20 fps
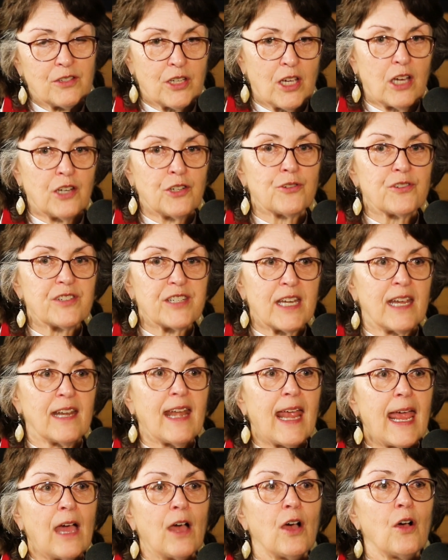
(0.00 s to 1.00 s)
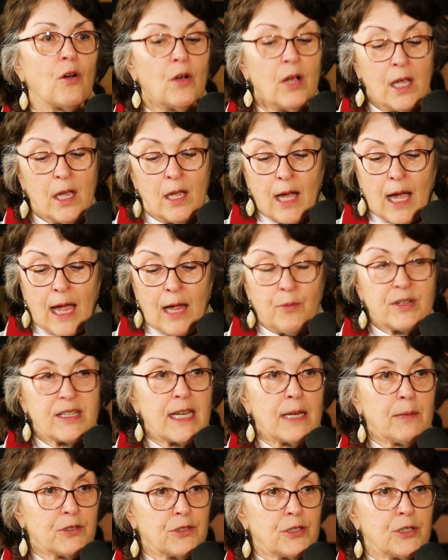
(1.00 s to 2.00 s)
to understand how I
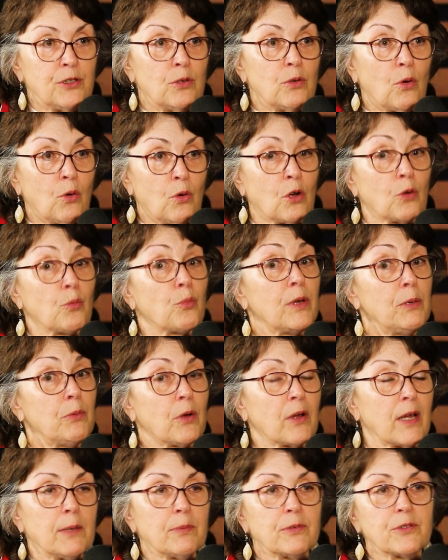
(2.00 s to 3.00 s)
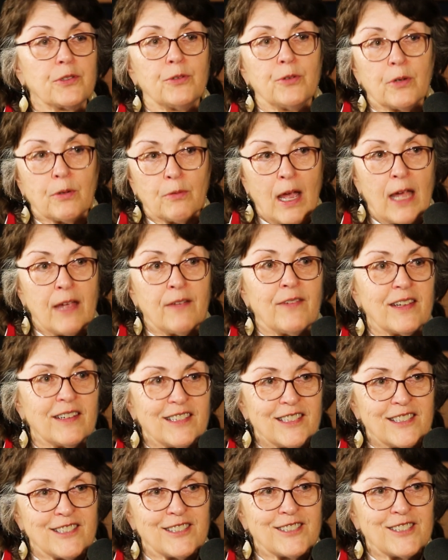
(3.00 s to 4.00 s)
was able to, or we were able to arrive at a